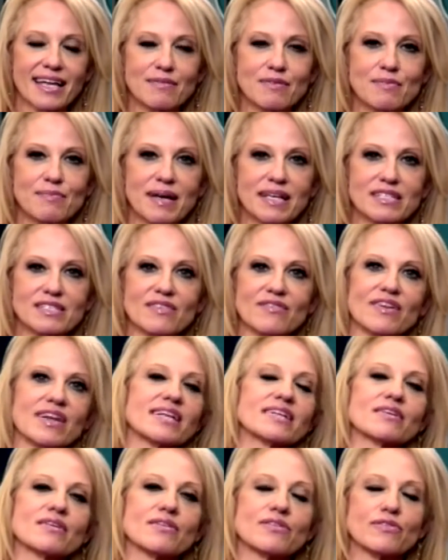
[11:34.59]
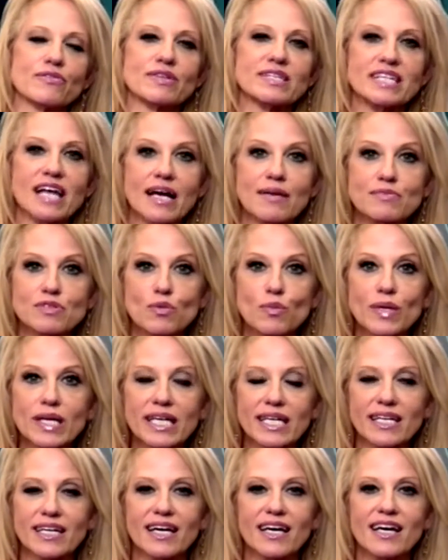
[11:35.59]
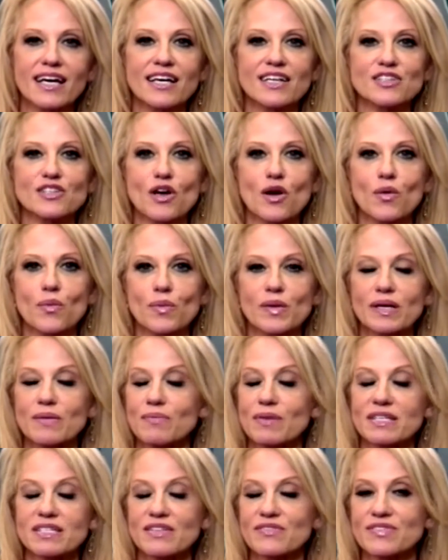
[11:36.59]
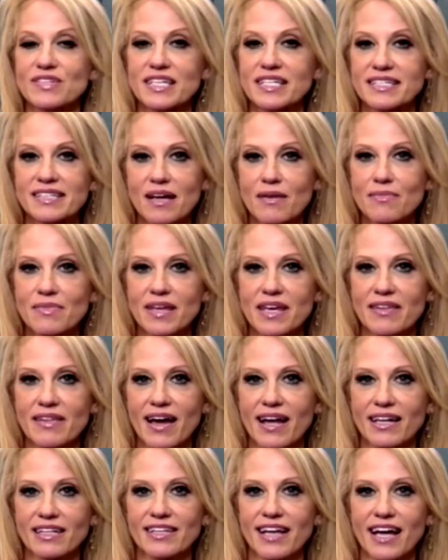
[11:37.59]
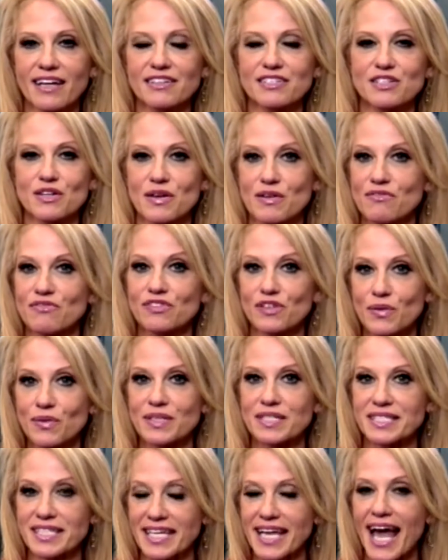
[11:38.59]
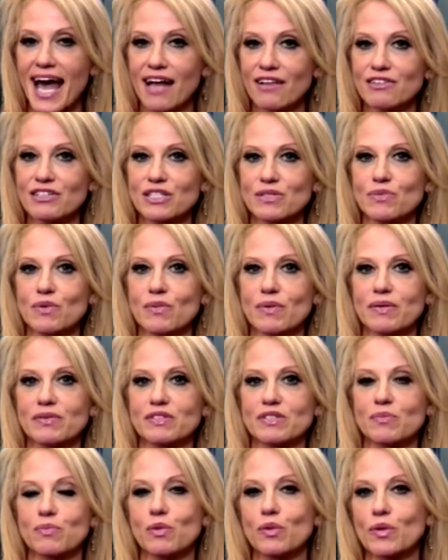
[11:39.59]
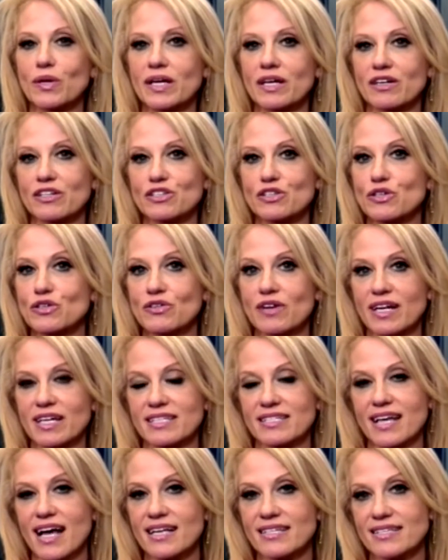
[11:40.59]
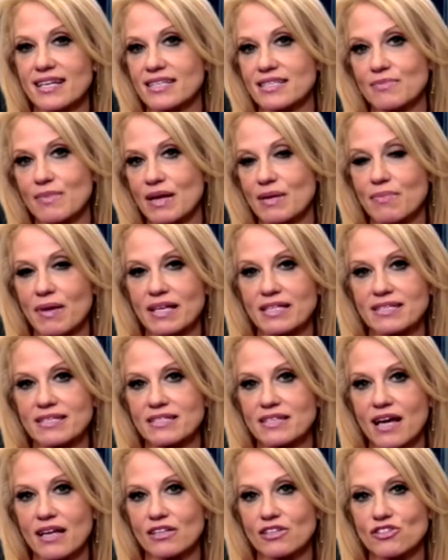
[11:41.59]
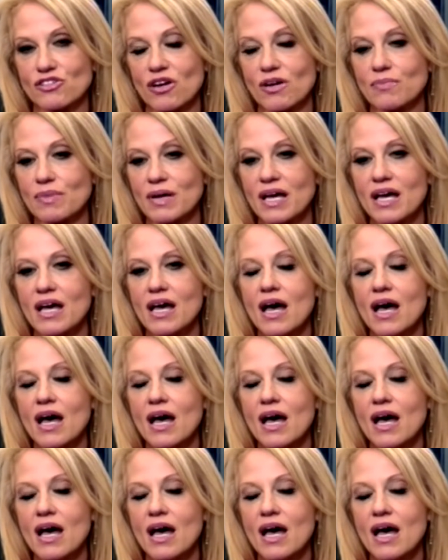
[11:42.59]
I had him in Pennsylvania wow. three times a week. So we must have seen something that allowed us to influence the calendar where we were deploying our two greatest assets, Mike Pence and Donald Trump.